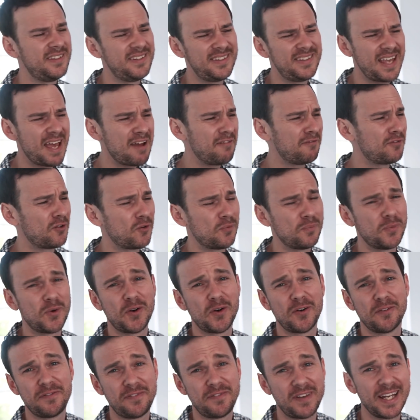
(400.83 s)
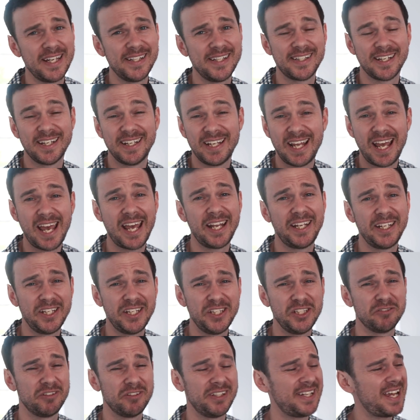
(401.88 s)
Several more face and head
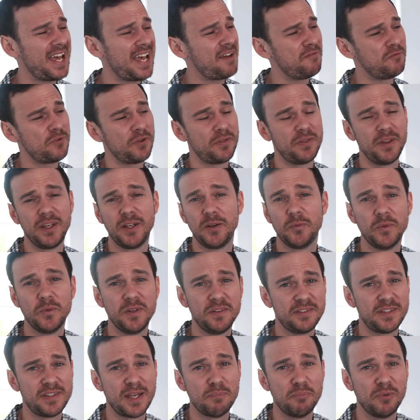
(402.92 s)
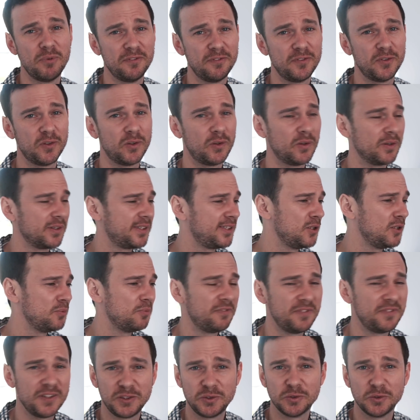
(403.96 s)
injuries, everything we've said before,
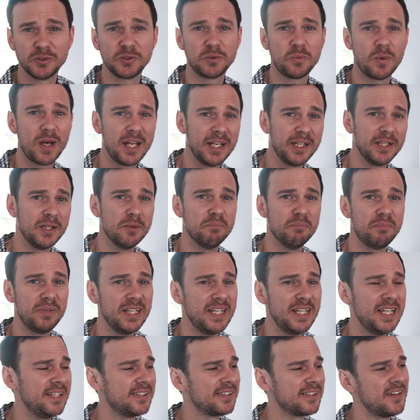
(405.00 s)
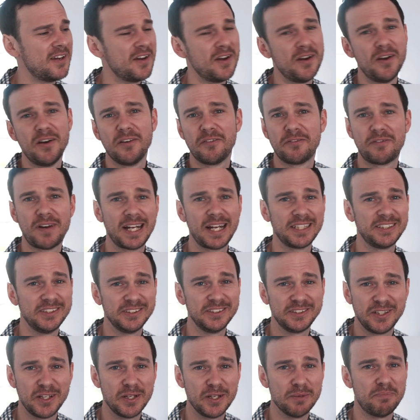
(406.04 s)
superficial swelling and bleeds,
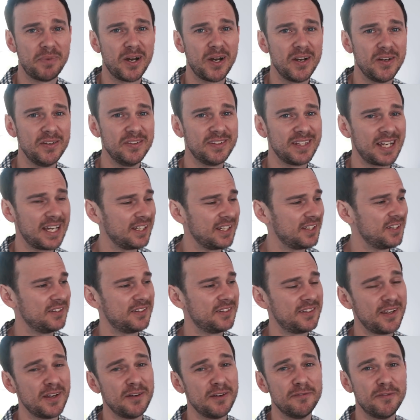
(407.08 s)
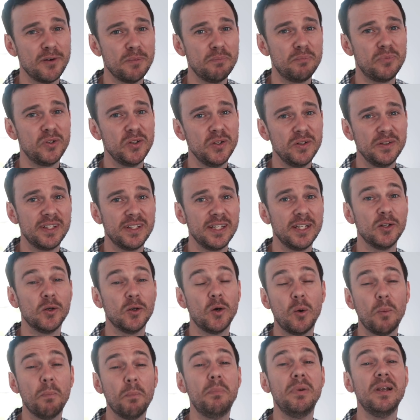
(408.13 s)
fractures to the bones, and concern for bruising
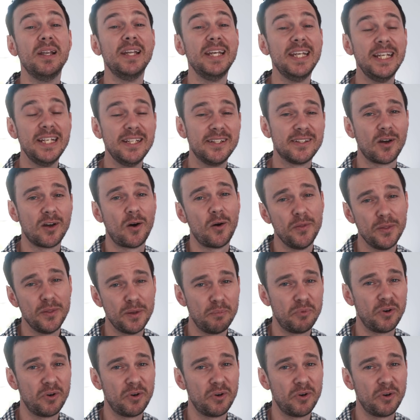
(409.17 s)
or bleeds on the